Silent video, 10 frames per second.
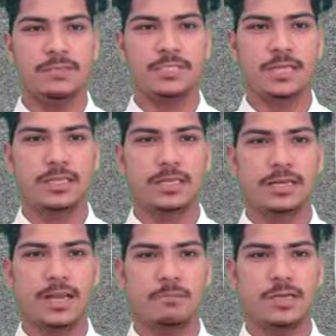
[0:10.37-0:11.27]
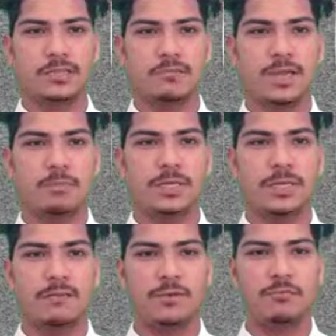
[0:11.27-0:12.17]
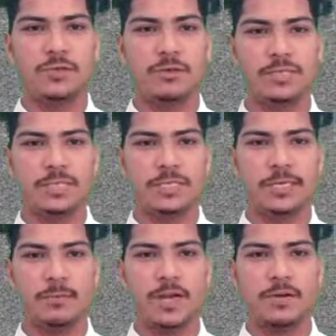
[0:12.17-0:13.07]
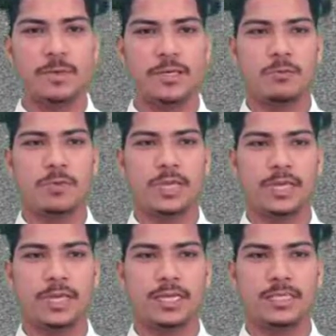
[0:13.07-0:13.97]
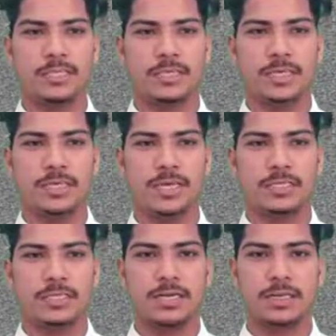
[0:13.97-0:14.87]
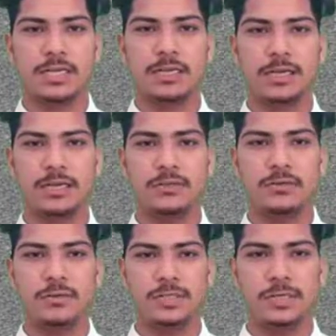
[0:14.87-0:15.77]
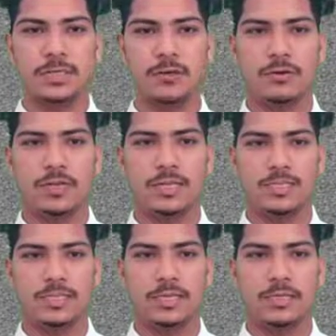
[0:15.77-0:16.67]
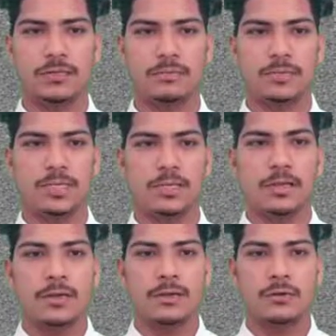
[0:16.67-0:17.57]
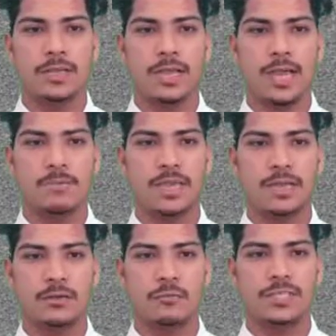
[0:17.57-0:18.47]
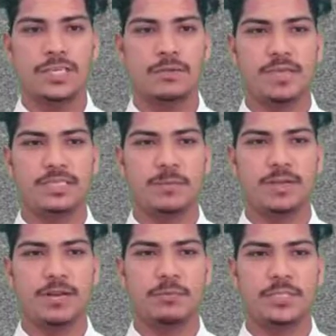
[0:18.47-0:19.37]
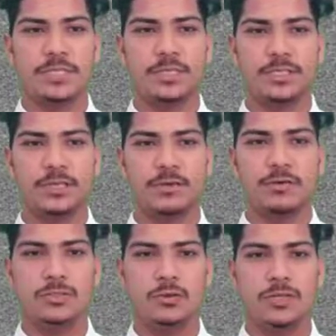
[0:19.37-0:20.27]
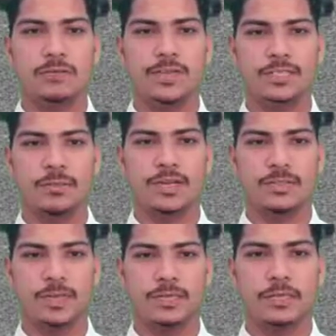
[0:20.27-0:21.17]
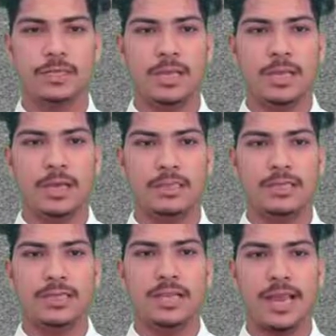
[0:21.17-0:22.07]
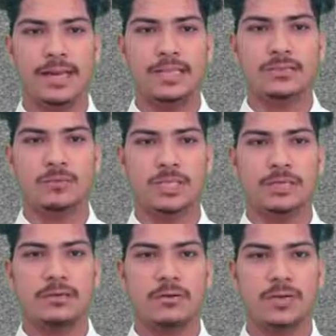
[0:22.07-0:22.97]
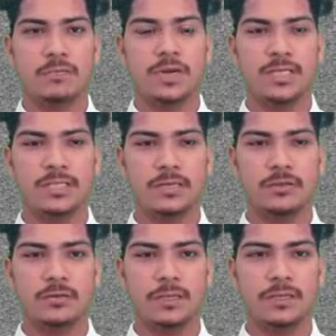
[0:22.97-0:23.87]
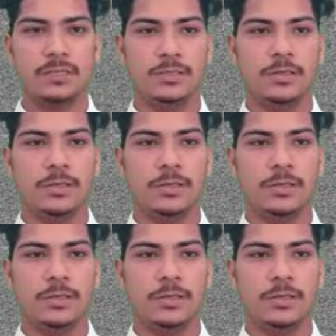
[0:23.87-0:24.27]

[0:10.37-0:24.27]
I am Jitendra Karar, pursuing my BTech from University Department of Mechanical Engineering, Rajasthan Technical University, Kota, Rajasthan. Today I am here to present my seminar presentation on solid waste management under the guidance of Sir Dr. Manish Chaturvedi.